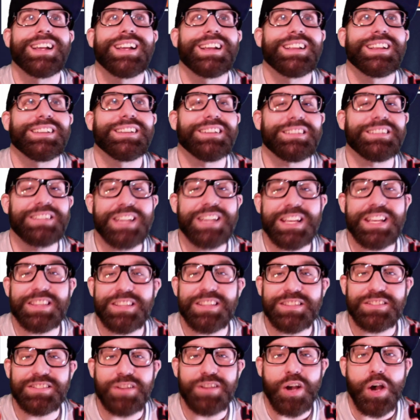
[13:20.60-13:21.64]
Let's get
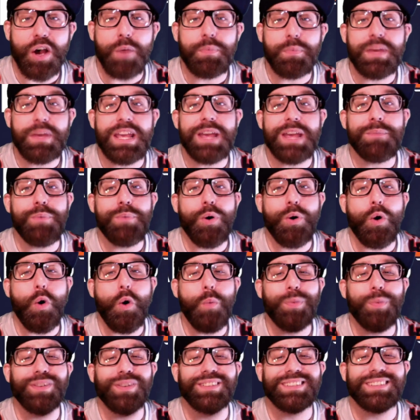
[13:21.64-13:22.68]
this dub. Keep
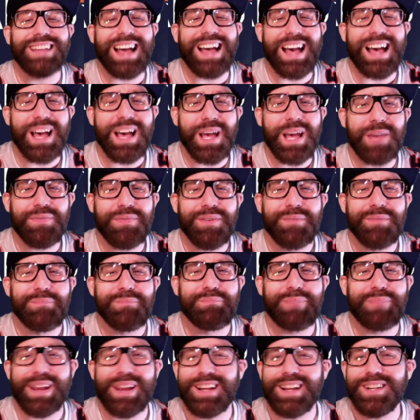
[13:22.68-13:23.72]
hope alive.
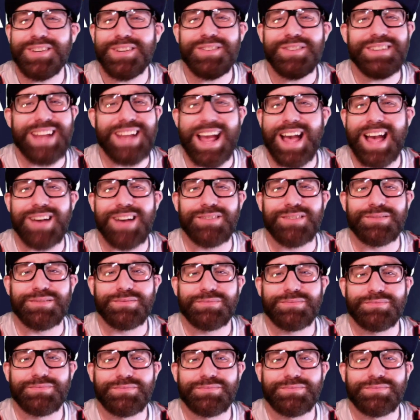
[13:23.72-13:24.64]
Bear down.